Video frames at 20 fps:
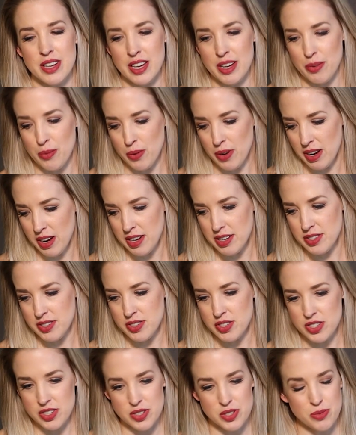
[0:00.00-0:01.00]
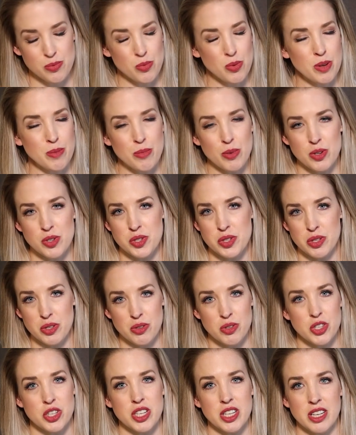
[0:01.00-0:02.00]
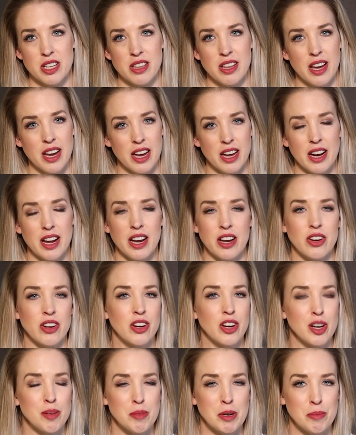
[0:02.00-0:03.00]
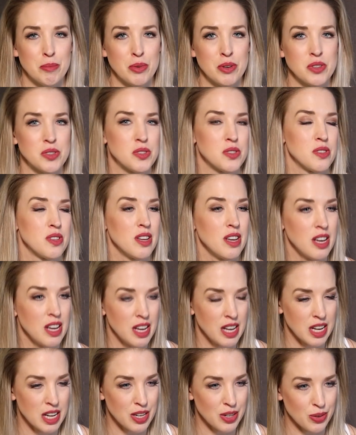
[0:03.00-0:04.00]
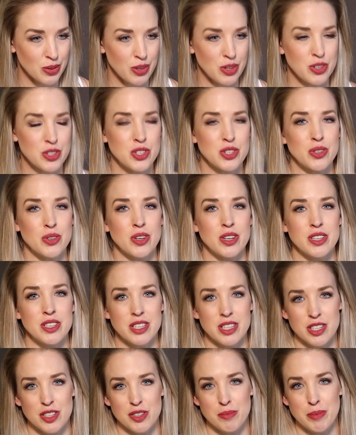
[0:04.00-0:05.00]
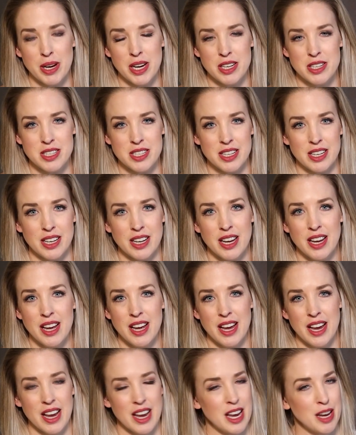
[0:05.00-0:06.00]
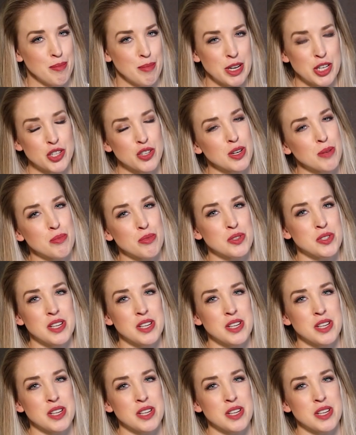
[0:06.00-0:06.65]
It was just one more solution that I could come up with in order to continue painting, and my trip